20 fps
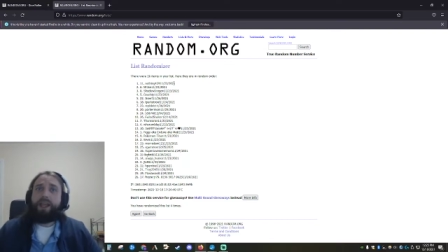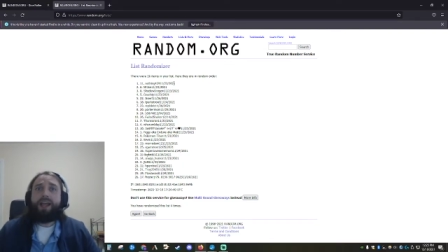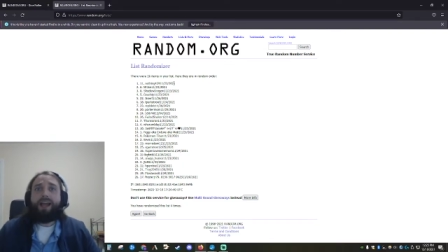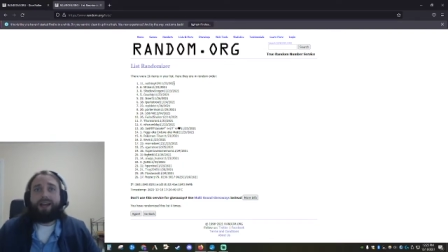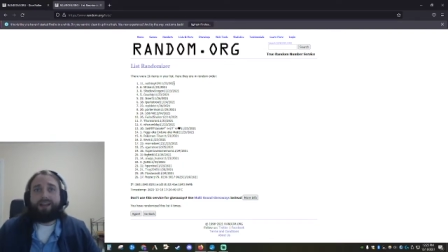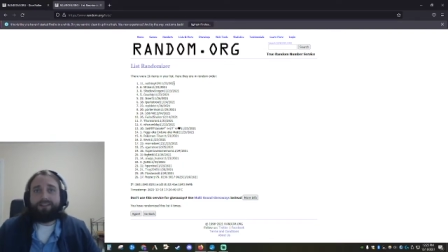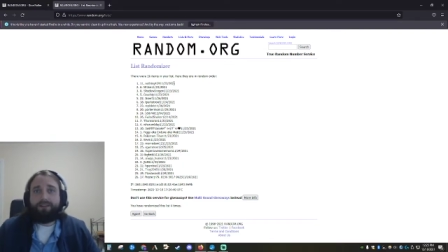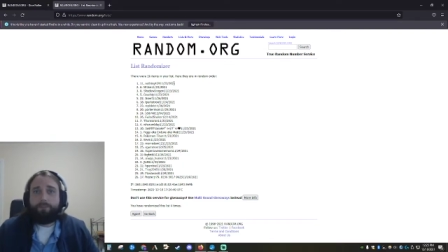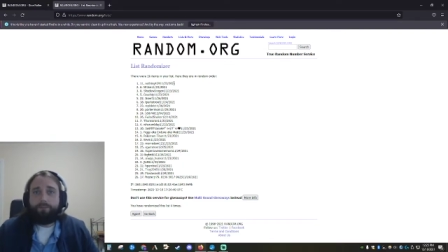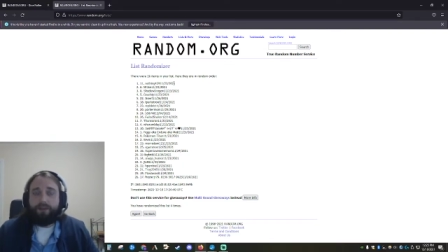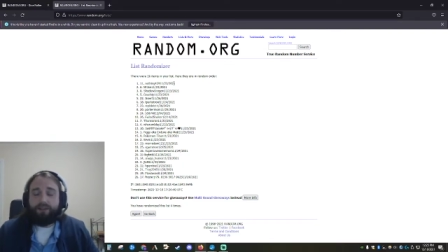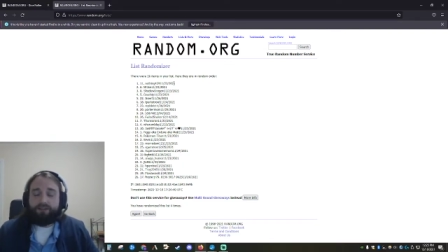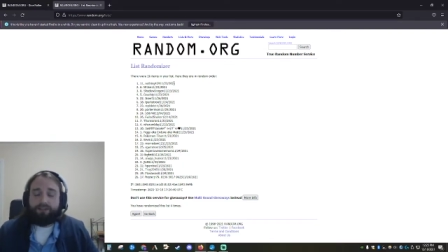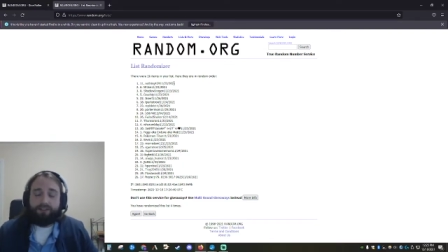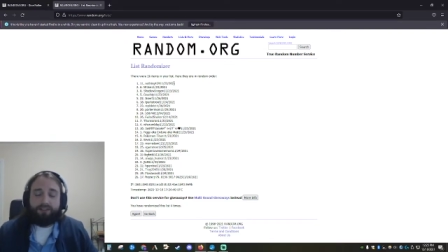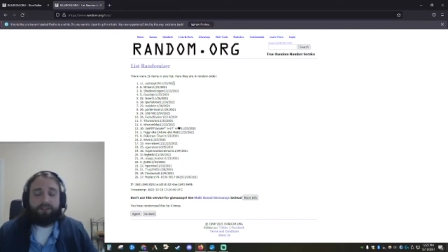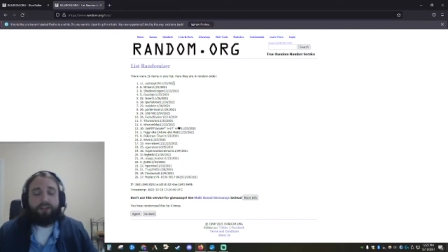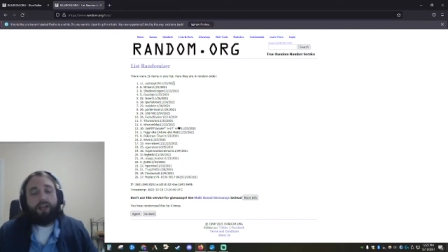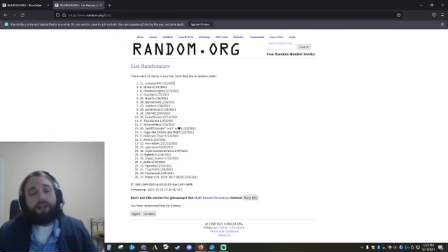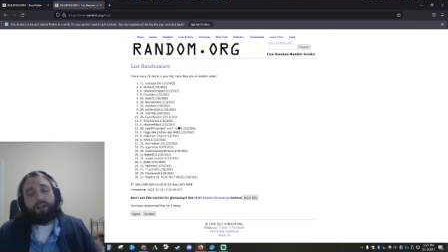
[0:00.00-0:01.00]
as a
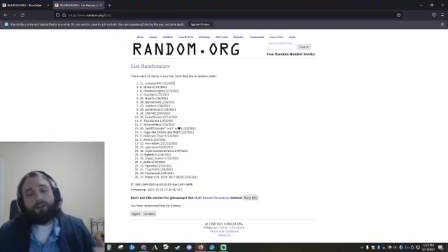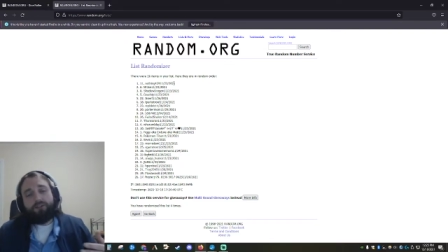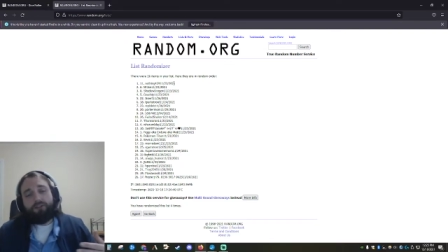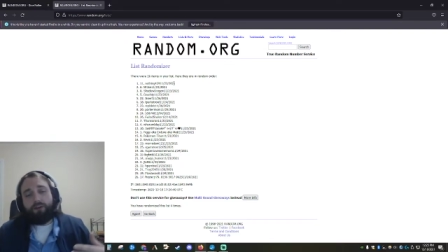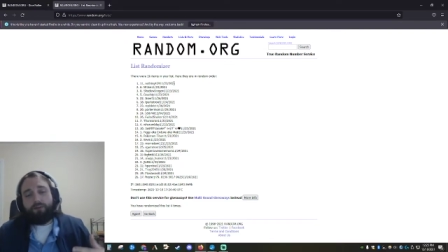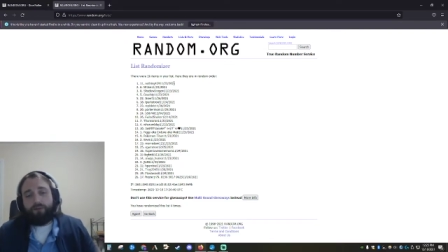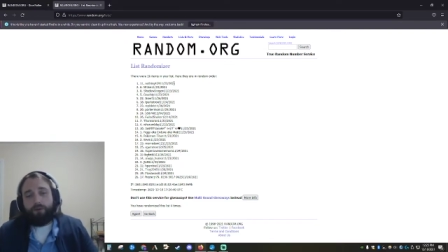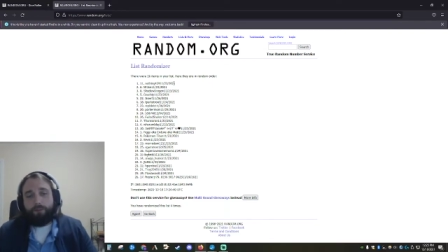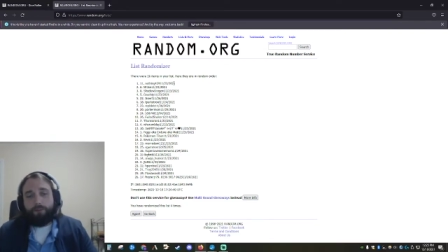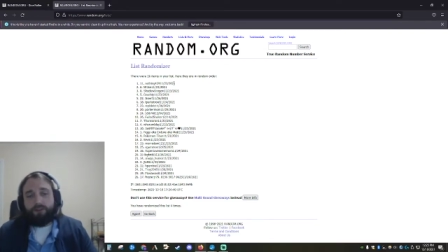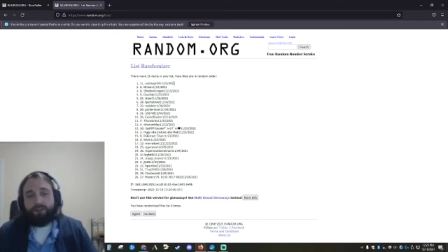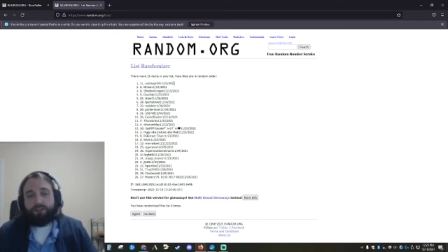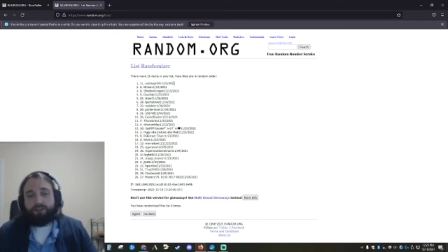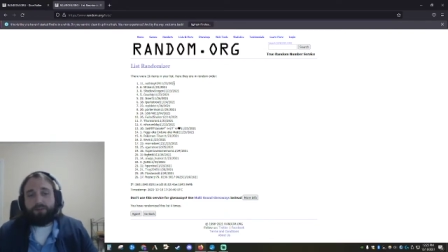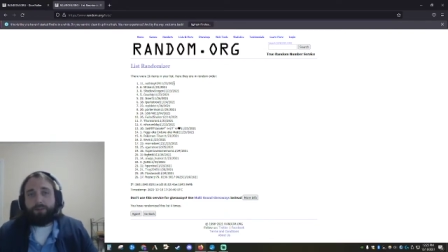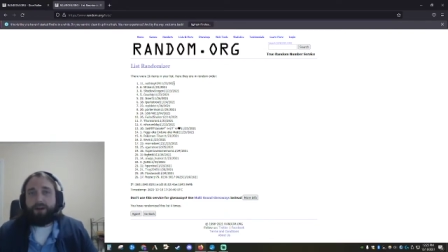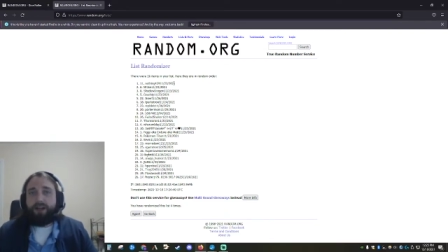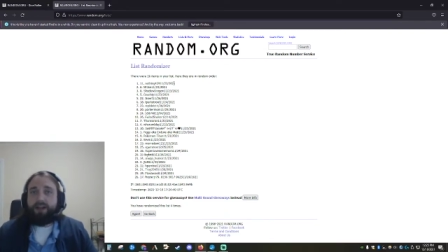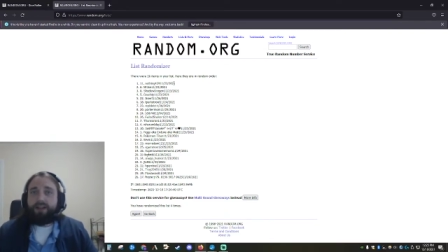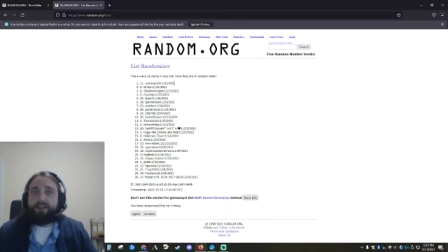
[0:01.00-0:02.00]
business. So if you
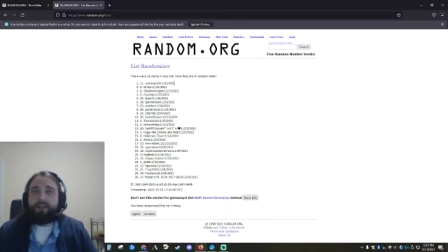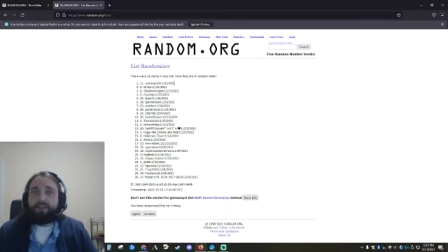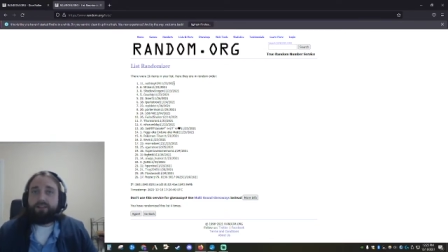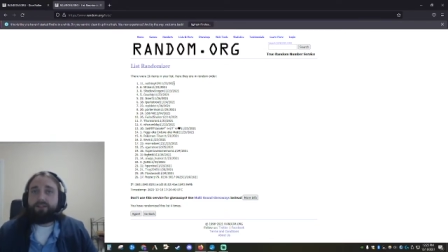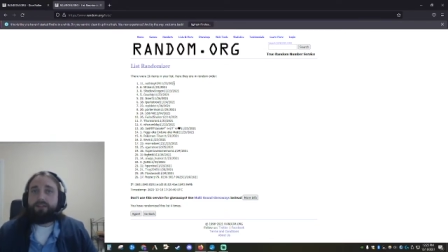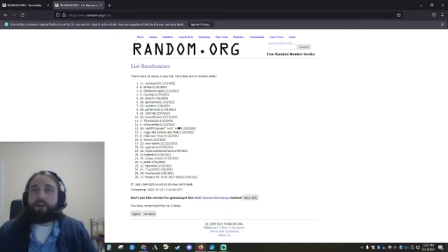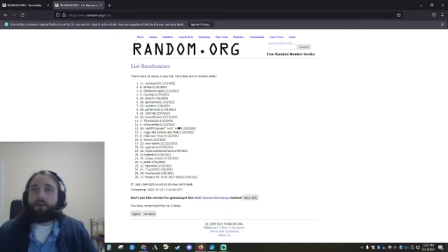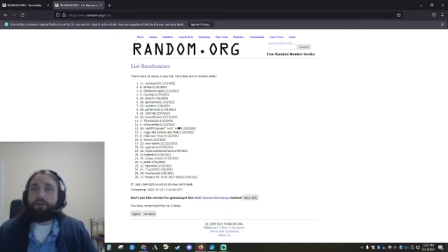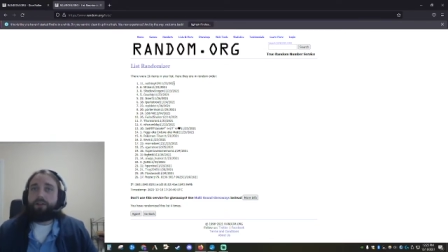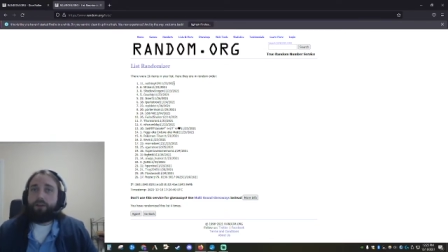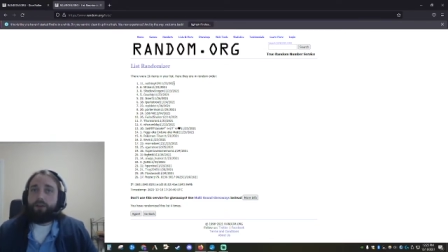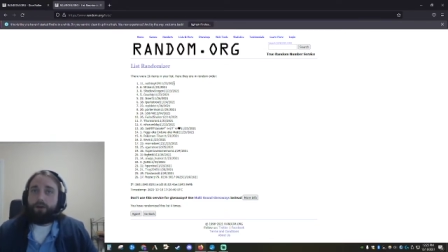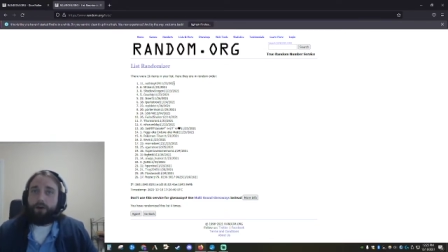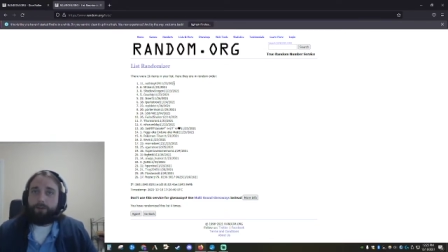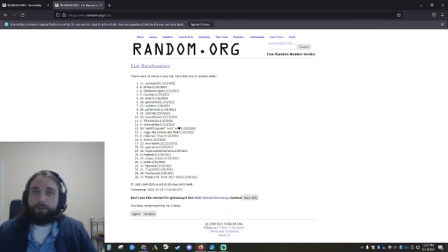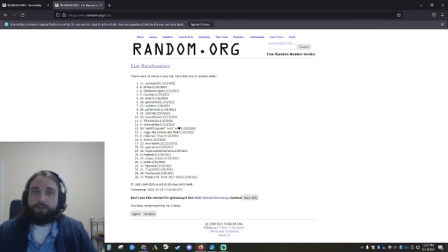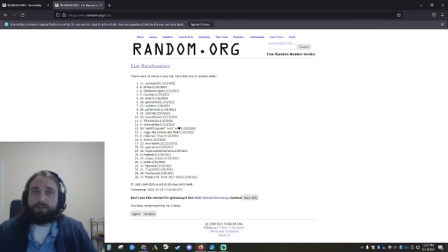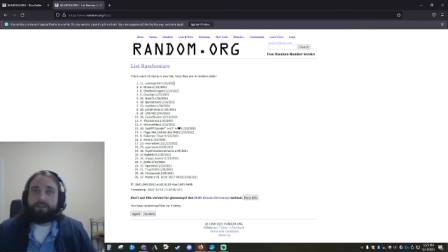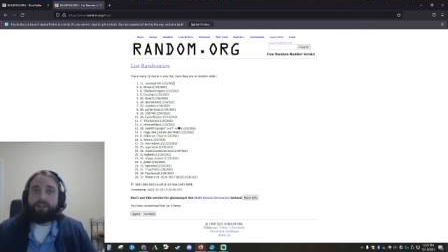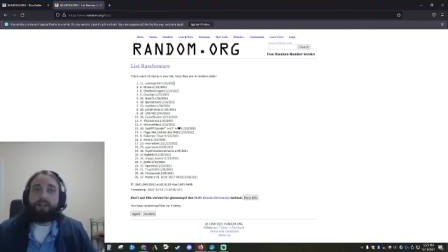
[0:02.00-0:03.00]
participated in this, know that you
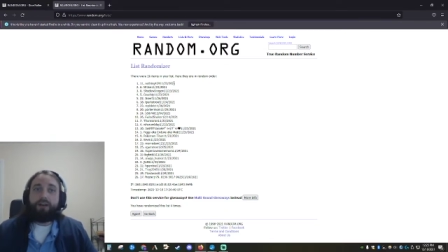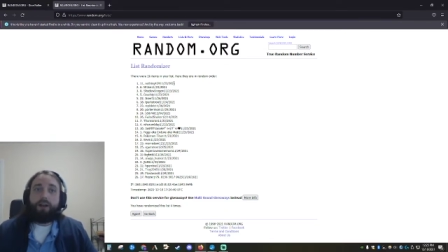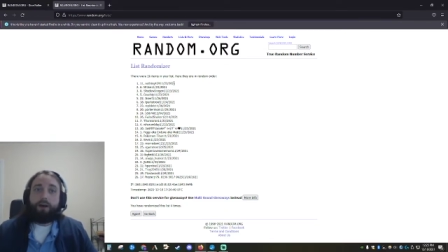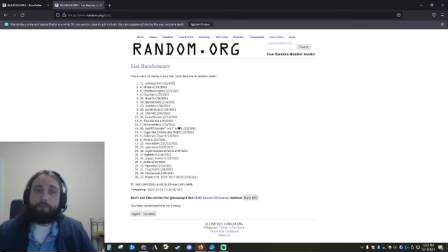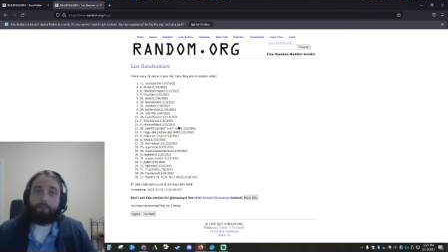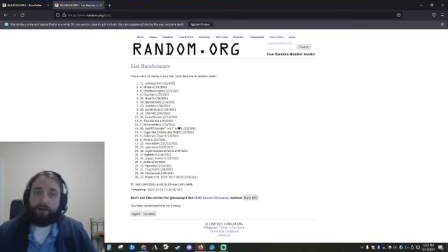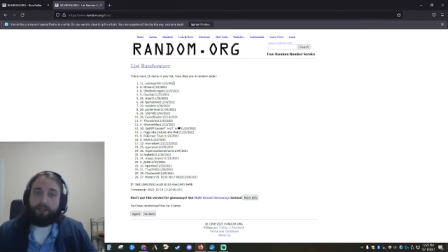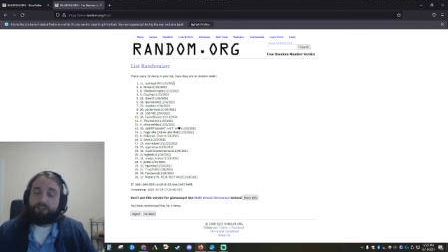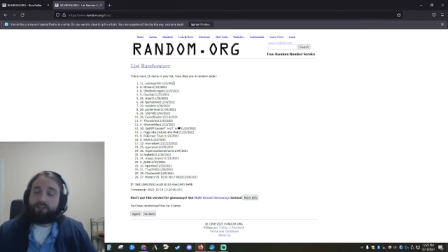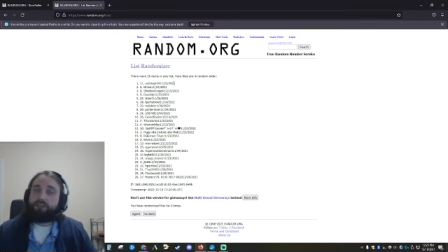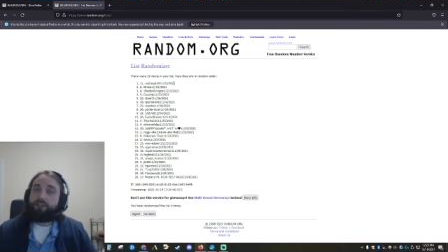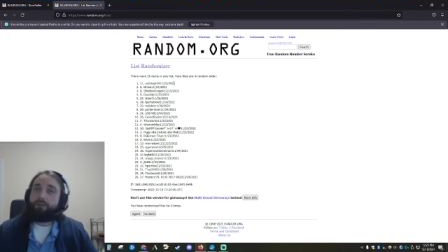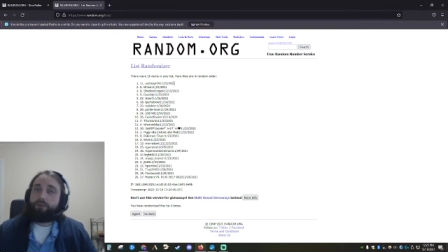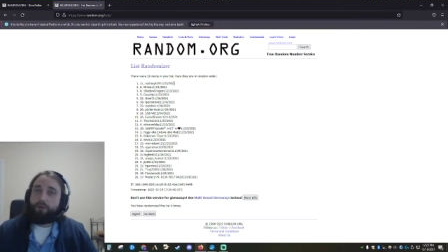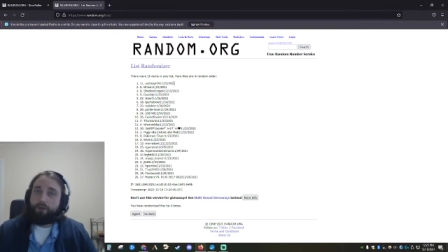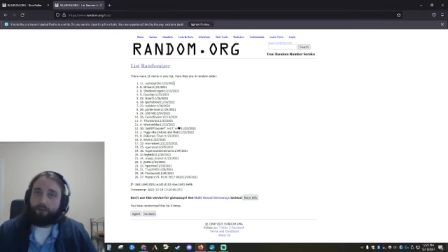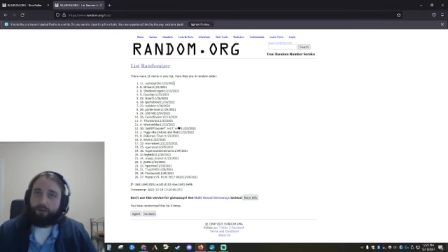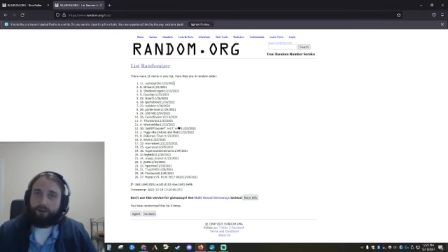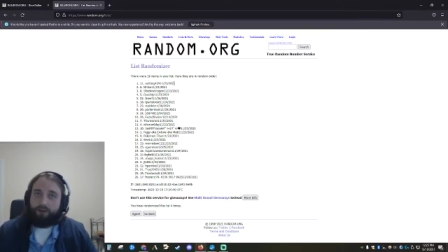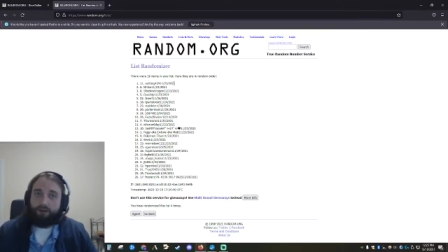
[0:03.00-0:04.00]
helped us out a bunch and we
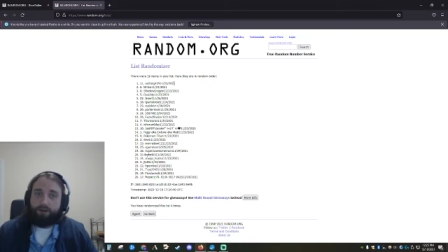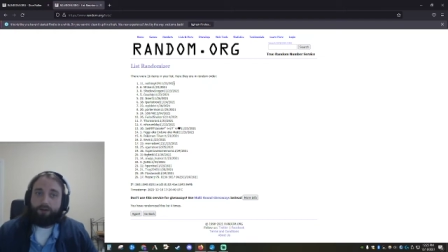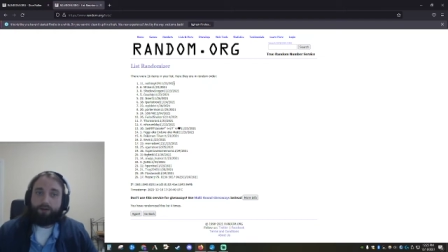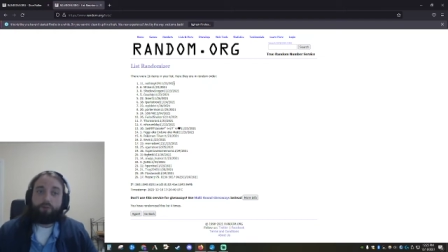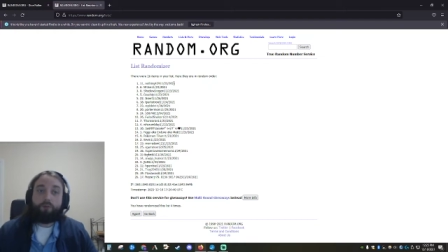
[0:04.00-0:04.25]
really,